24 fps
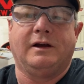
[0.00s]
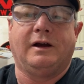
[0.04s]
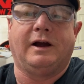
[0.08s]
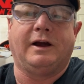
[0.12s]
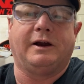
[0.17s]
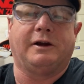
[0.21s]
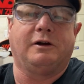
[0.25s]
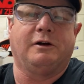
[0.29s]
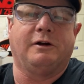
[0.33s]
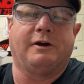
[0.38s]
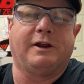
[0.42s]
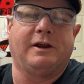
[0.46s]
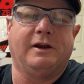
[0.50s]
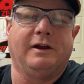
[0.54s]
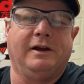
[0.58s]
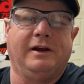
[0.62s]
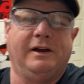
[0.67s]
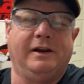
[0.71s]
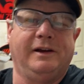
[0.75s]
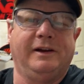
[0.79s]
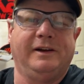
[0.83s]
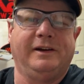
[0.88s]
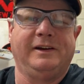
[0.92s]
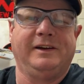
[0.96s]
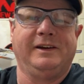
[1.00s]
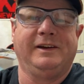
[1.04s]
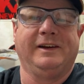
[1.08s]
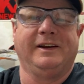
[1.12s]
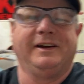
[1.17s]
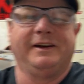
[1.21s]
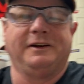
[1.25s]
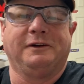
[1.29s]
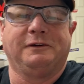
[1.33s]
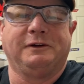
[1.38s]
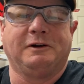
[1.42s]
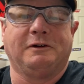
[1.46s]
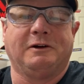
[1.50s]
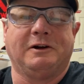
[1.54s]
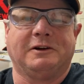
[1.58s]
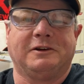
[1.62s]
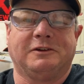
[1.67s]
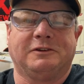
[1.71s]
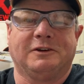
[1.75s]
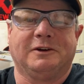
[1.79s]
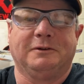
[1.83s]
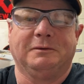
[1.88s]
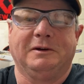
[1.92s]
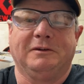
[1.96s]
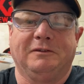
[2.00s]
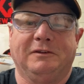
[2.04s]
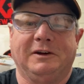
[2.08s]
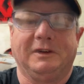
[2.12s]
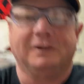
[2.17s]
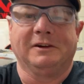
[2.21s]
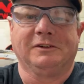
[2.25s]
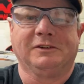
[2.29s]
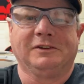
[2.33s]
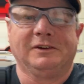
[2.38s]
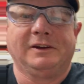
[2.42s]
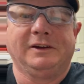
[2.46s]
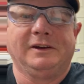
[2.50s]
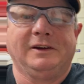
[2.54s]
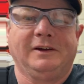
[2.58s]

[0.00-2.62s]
Hi, Gordy. I know he watches all my videos.